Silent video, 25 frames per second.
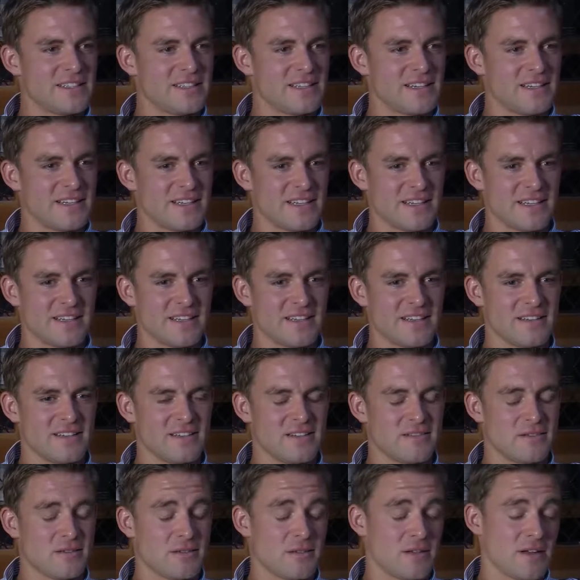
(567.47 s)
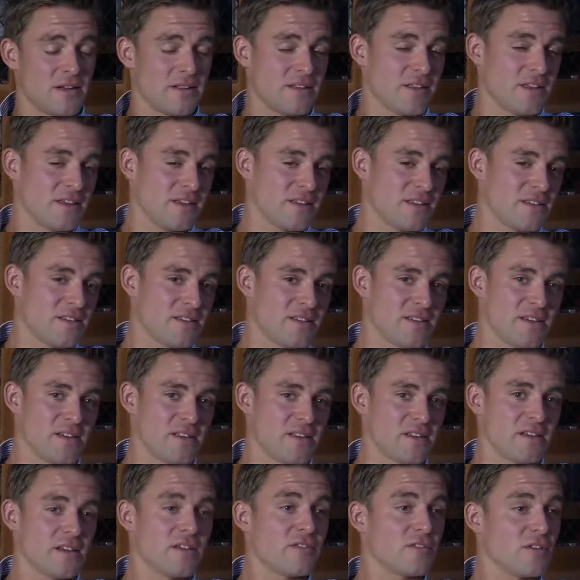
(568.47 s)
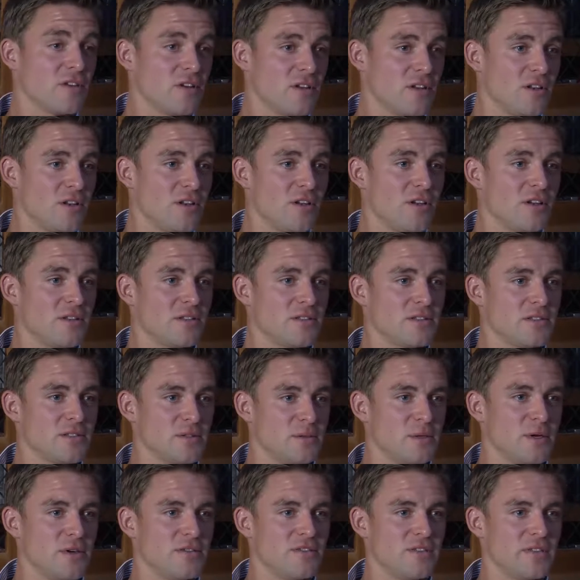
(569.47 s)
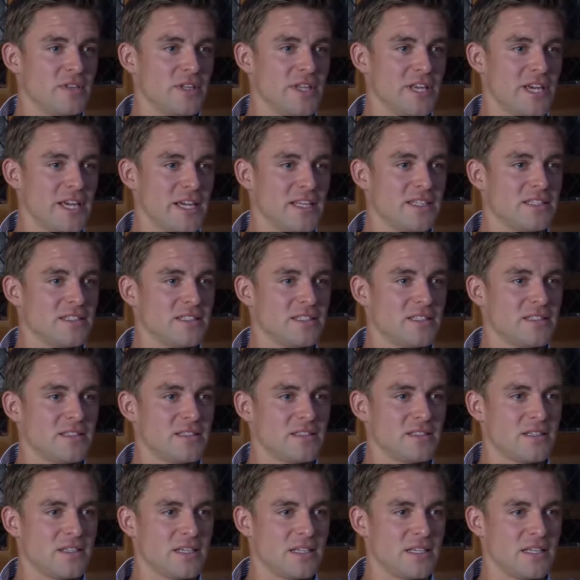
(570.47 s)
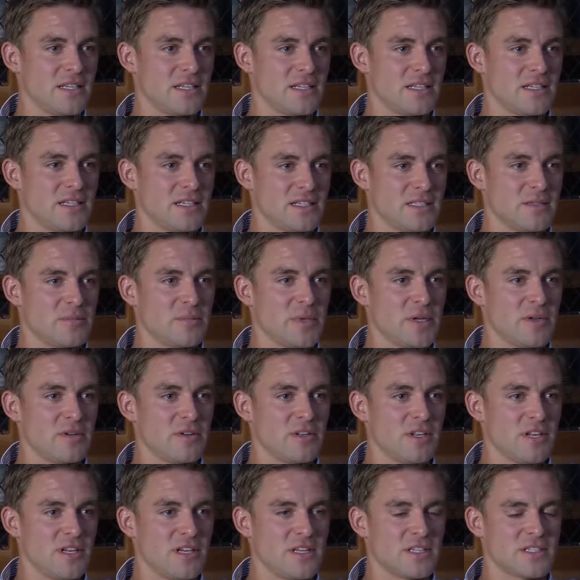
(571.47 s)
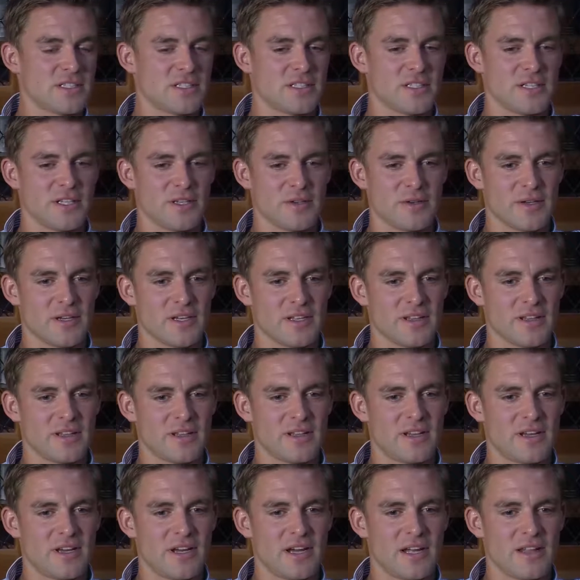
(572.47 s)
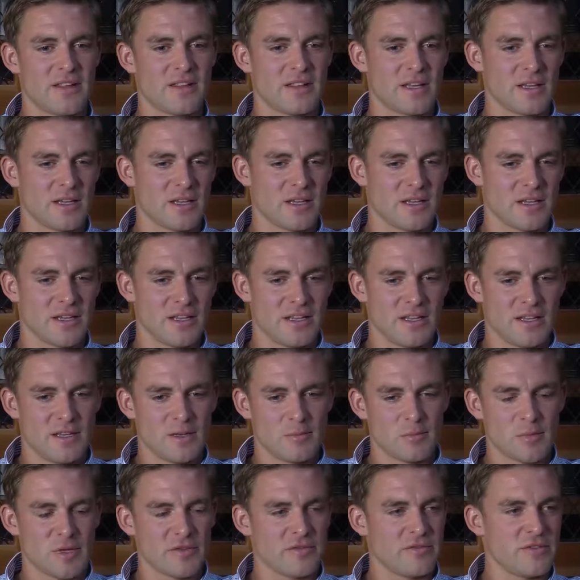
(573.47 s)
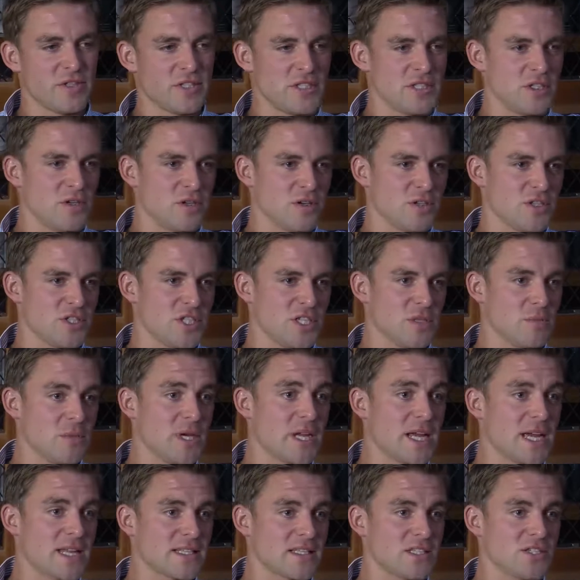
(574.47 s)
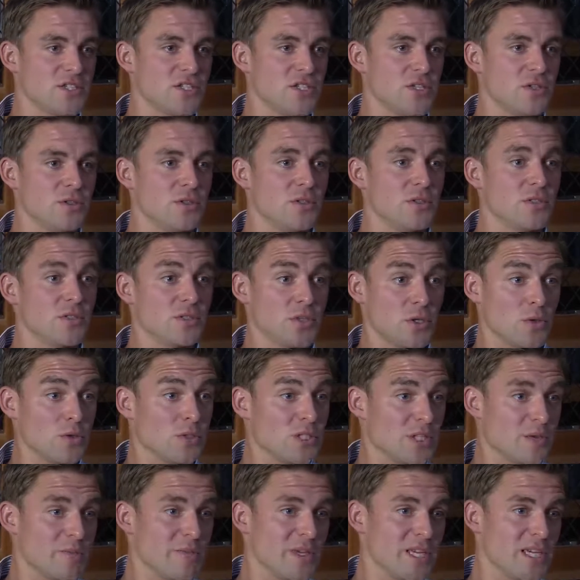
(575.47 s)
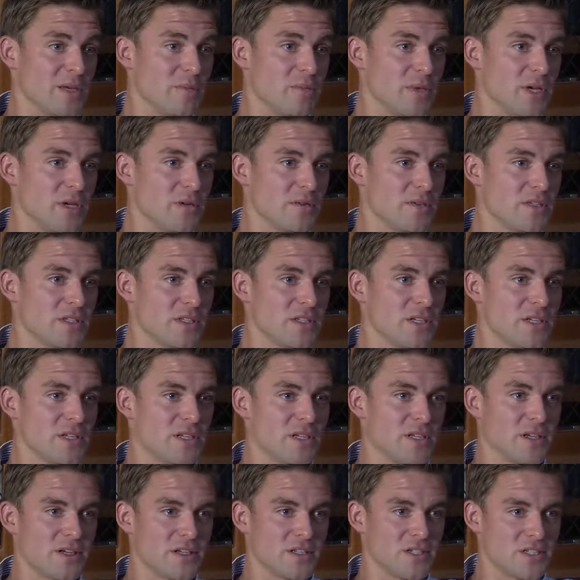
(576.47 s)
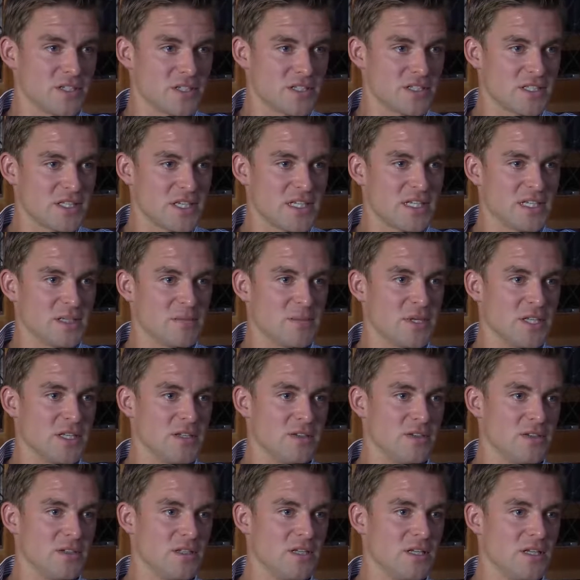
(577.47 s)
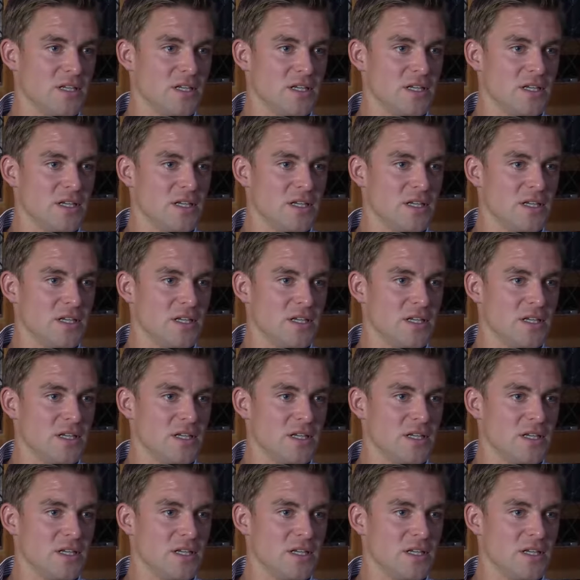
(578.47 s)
I think I've got a lot to offer the 8 as a boat class. I think my physiology and my attitude suits a bigger boat. I can just sit in the middle.